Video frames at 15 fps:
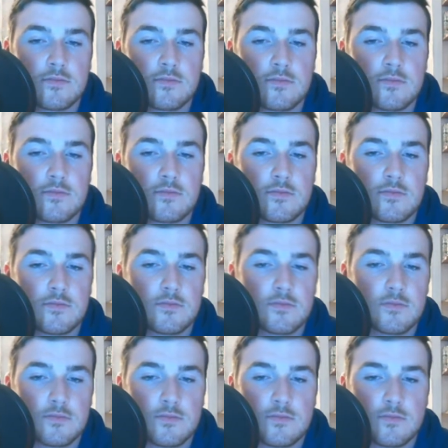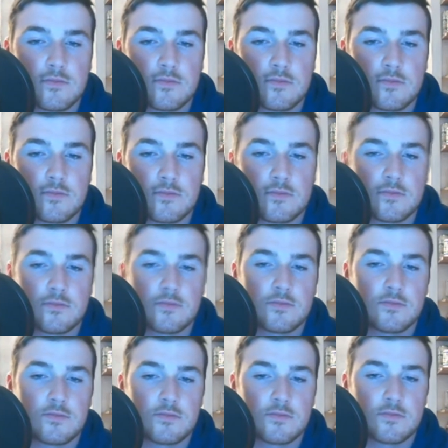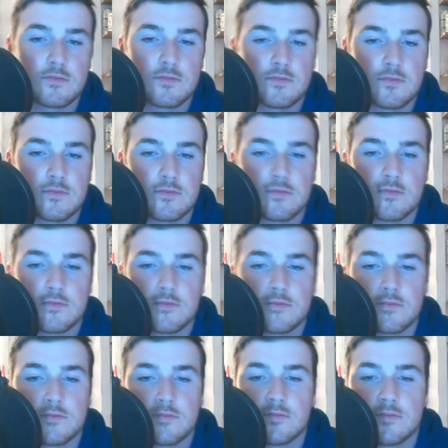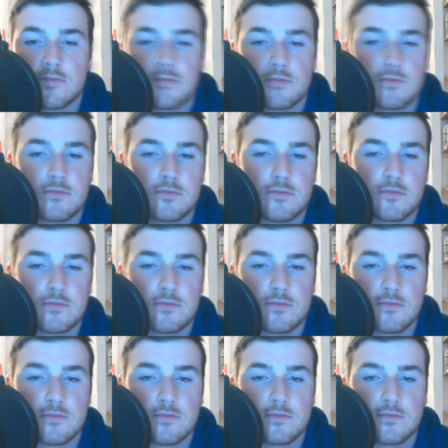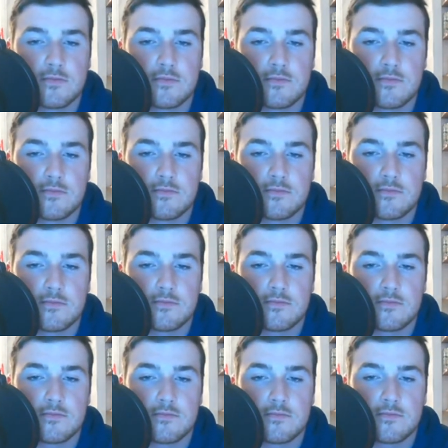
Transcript: (silent)